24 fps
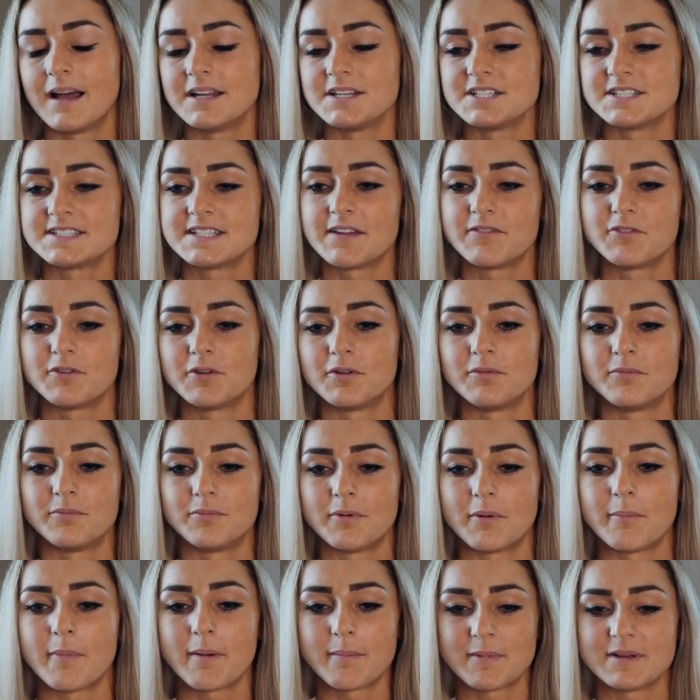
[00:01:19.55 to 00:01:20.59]
I just have to
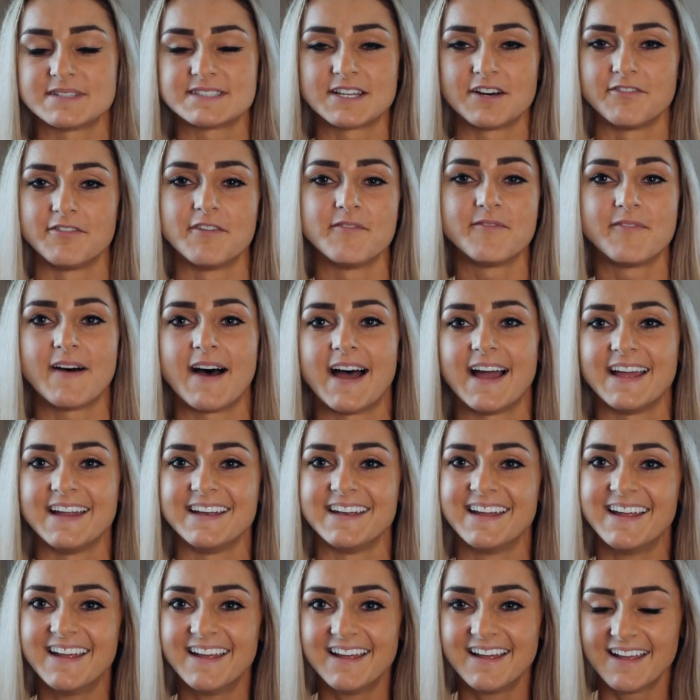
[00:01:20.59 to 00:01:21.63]
remind myself I'm
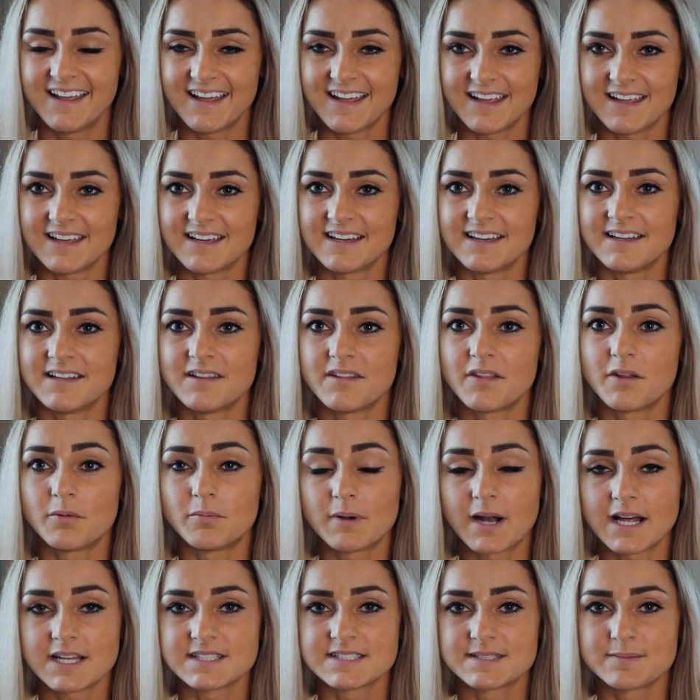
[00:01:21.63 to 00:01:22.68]
fine, and the
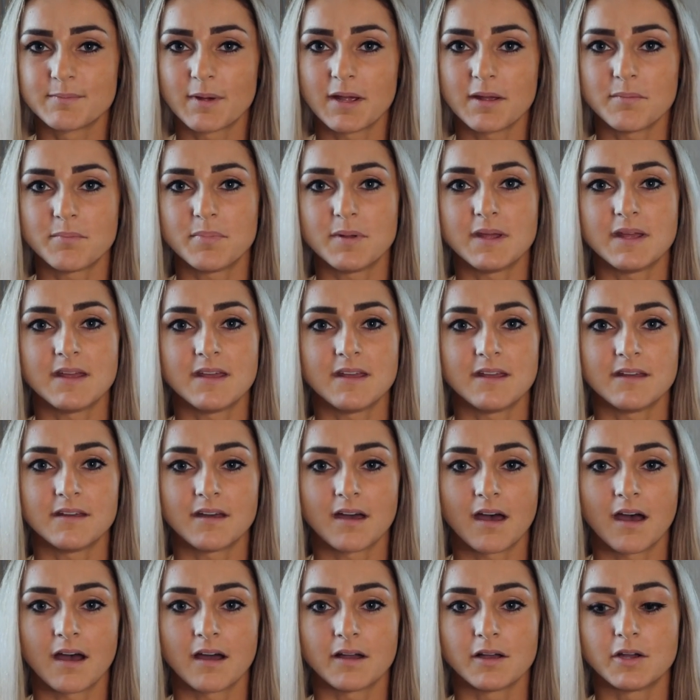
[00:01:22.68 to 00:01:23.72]
rest might be
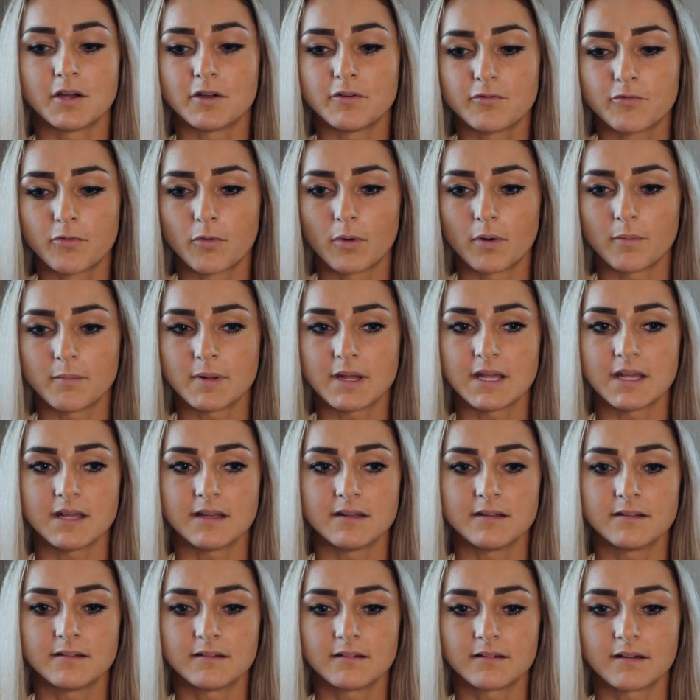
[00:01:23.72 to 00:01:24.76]
uh, good for
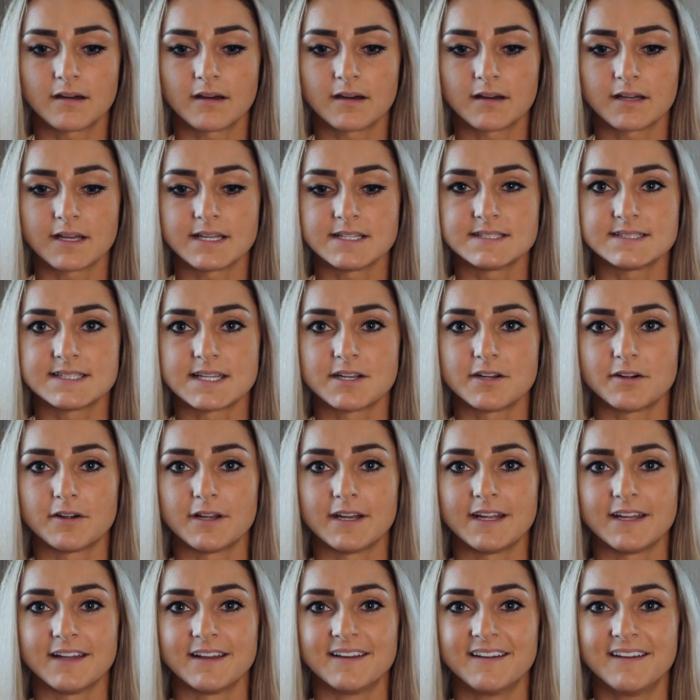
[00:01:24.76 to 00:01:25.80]
me, uh,
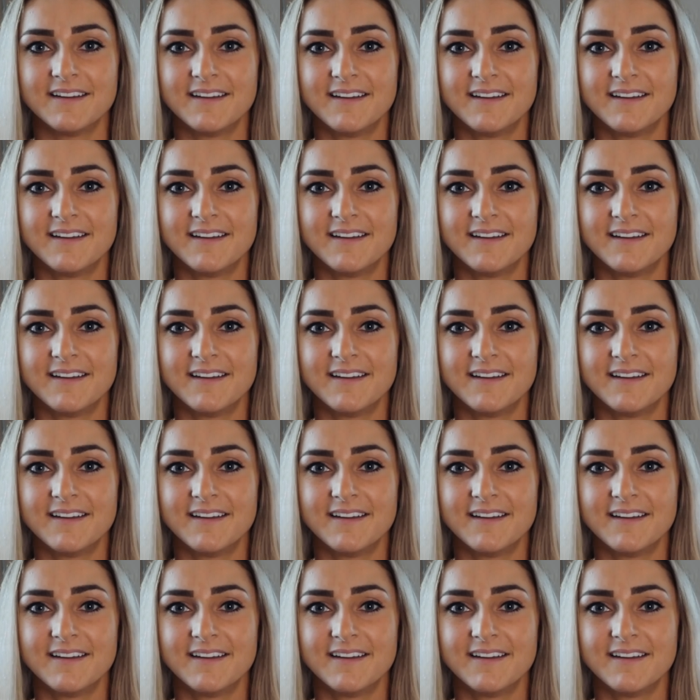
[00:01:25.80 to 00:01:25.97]
considering